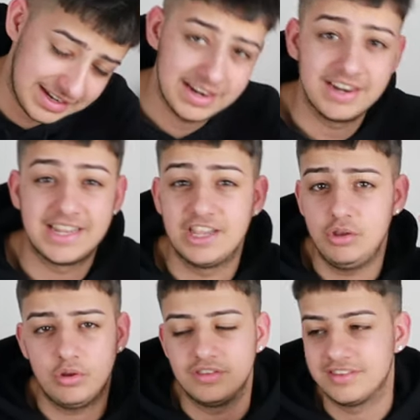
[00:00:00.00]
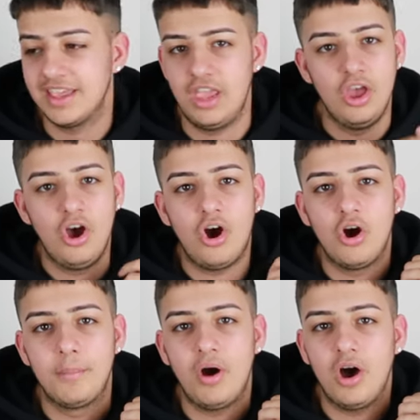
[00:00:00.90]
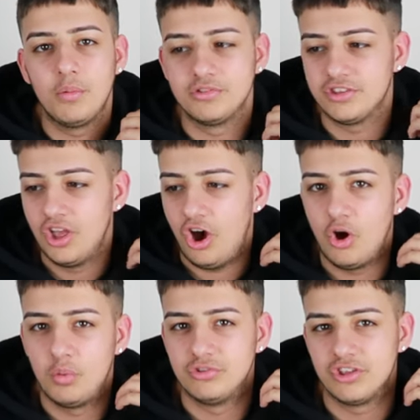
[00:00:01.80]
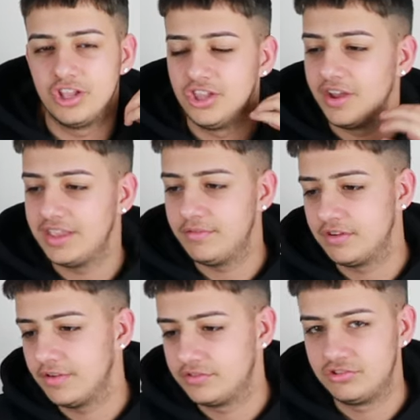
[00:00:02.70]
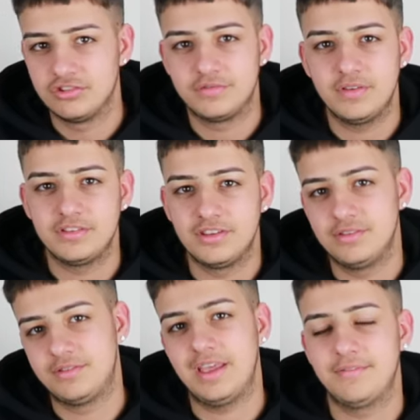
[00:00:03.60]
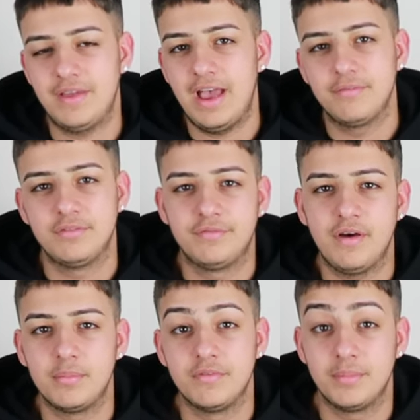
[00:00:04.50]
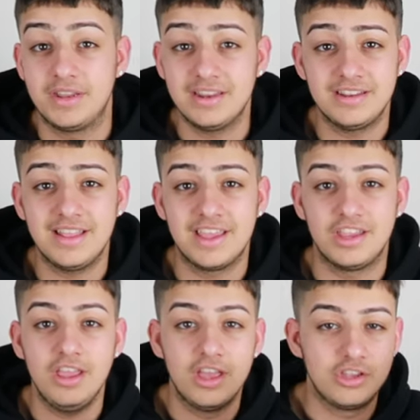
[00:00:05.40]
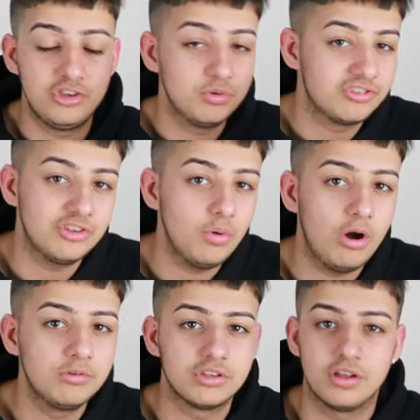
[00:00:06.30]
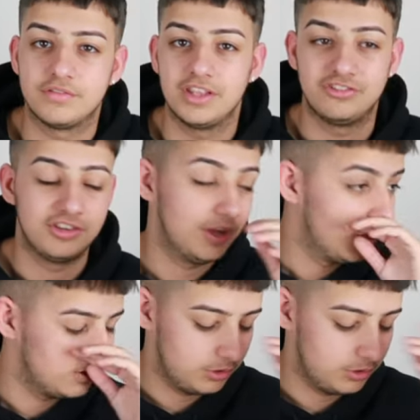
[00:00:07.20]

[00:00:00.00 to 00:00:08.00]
And at the end of the day, you can say, oh, but I was naive enough to just having fun with it. But at the end of the day, you were still old enough, Deji.